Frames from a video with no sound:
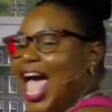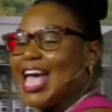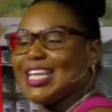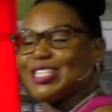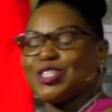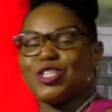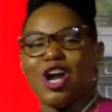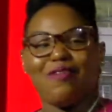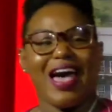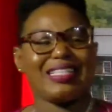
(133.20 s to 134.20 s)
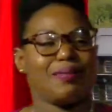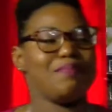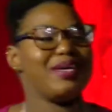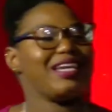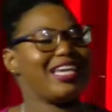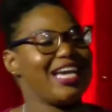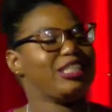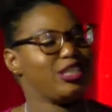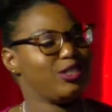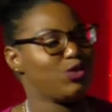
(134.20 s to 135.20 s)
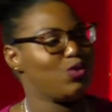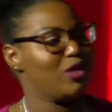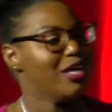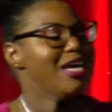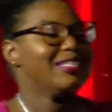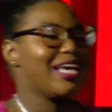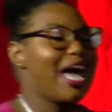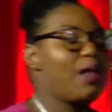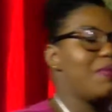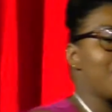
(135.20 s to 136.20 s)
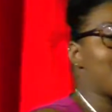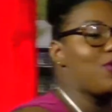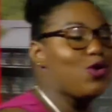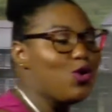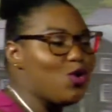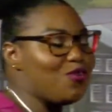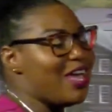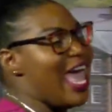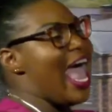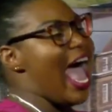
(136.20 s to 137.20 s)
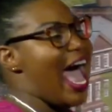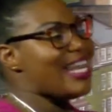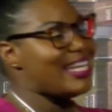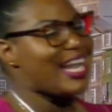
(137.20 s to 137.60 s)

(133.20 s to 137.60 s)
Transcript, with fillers: and can serve as a mitigation tool to help improve and